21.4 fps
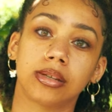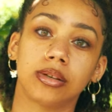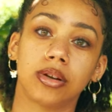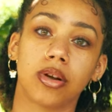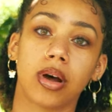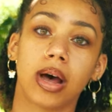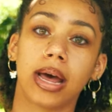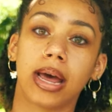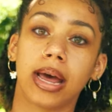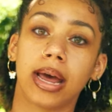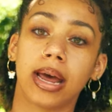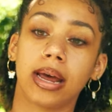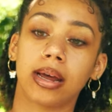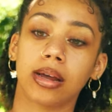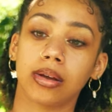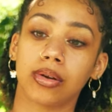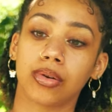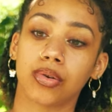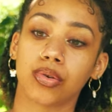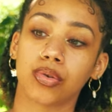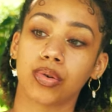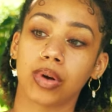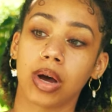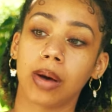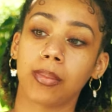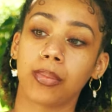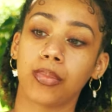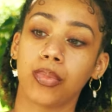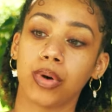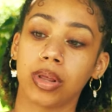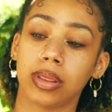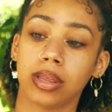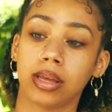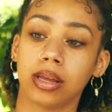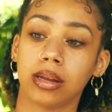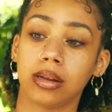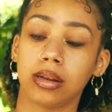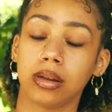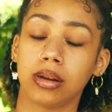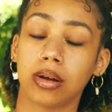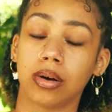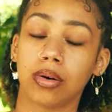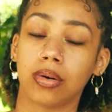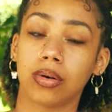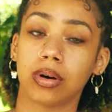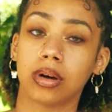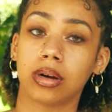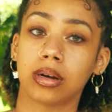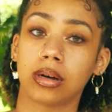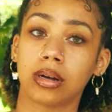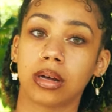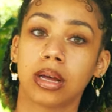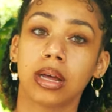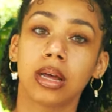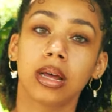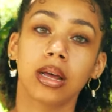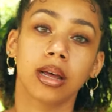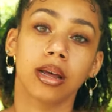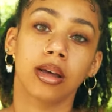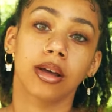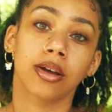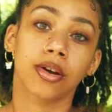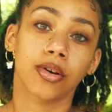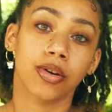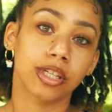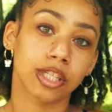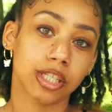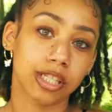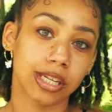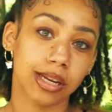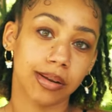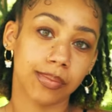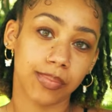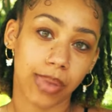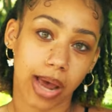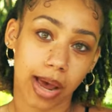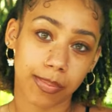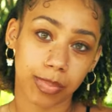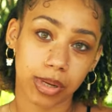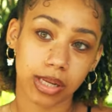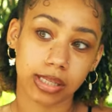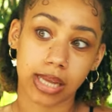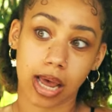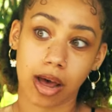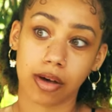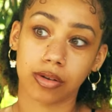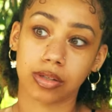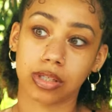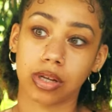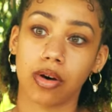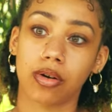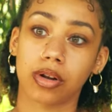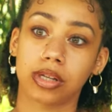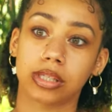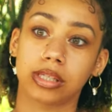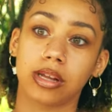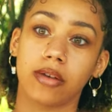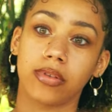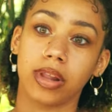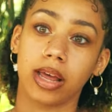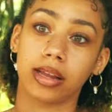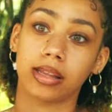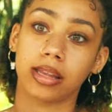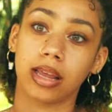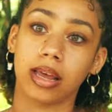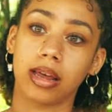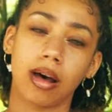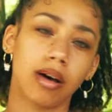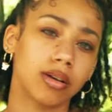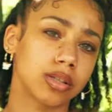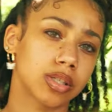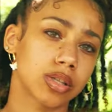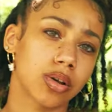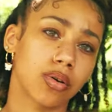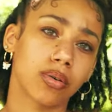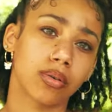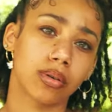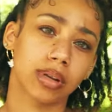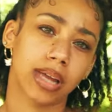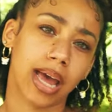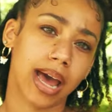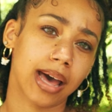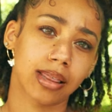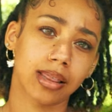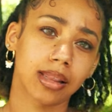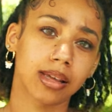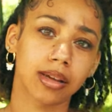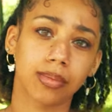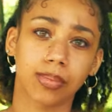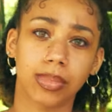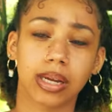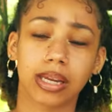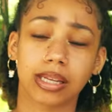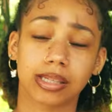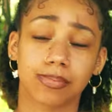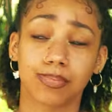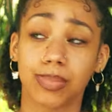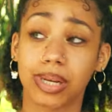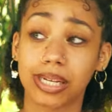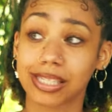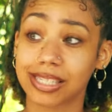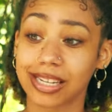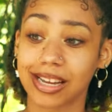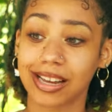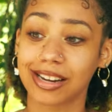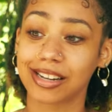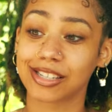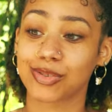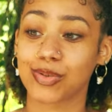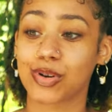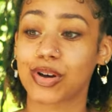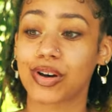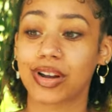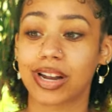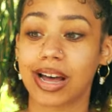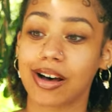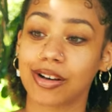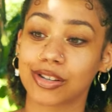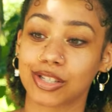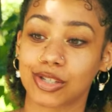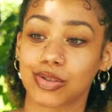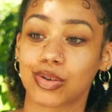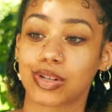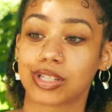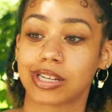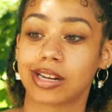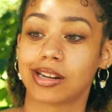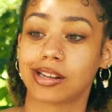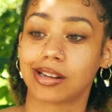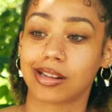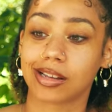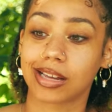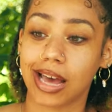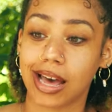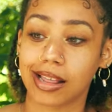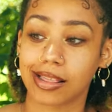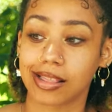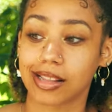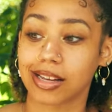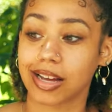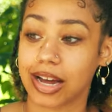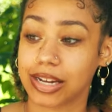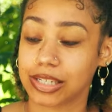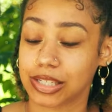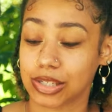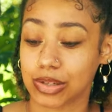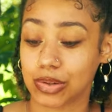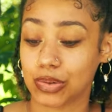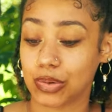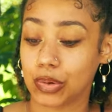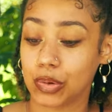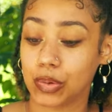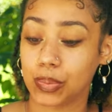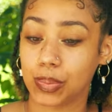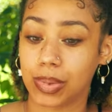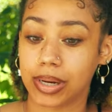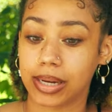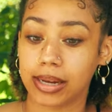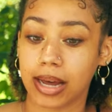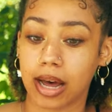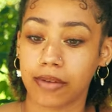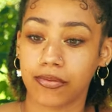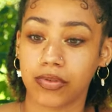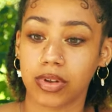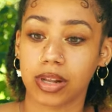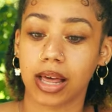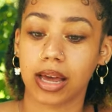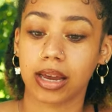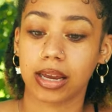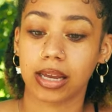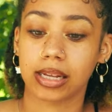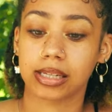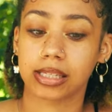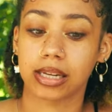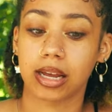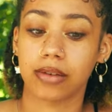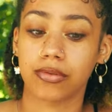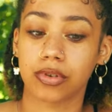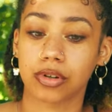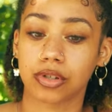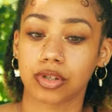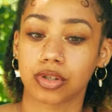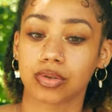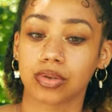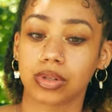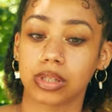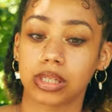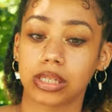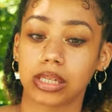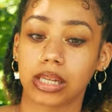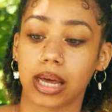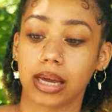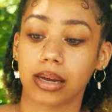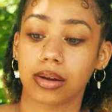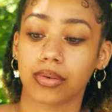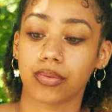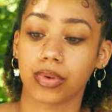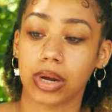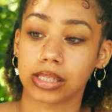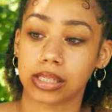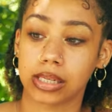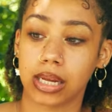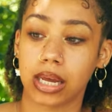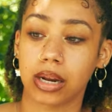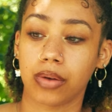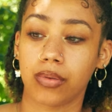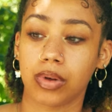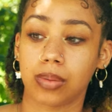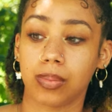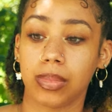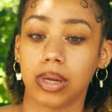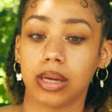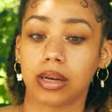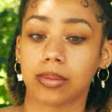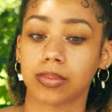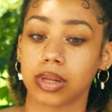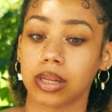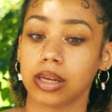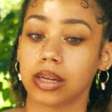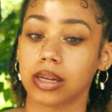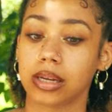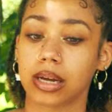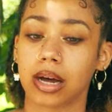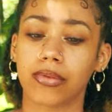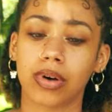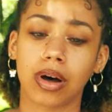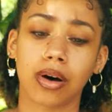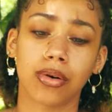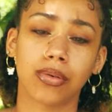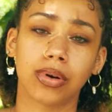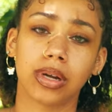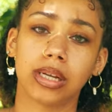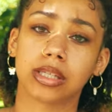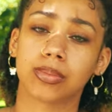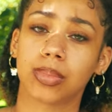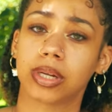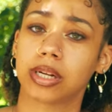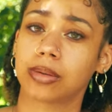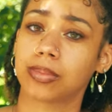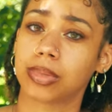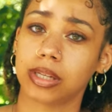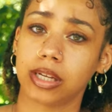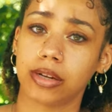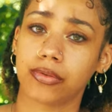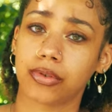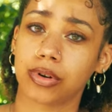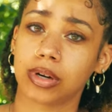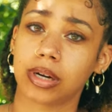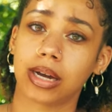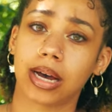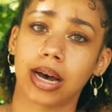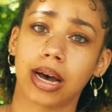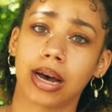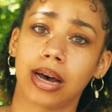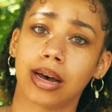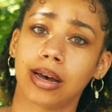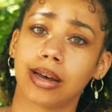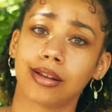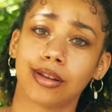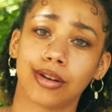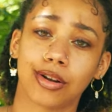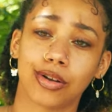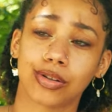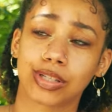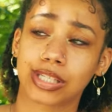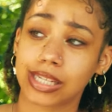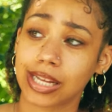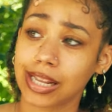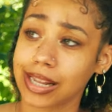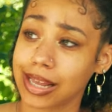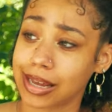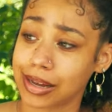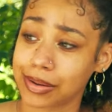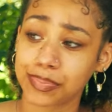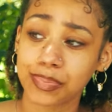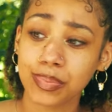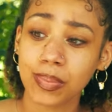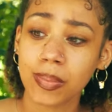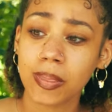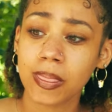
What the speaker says: I had grew up within a Christian Baptist household and stuff like that. Also Catholic mixed in as well, and I also attended a Catholic high school. But I feel like it's never truly like resonated with me completely. I've always been a believer in God, still am.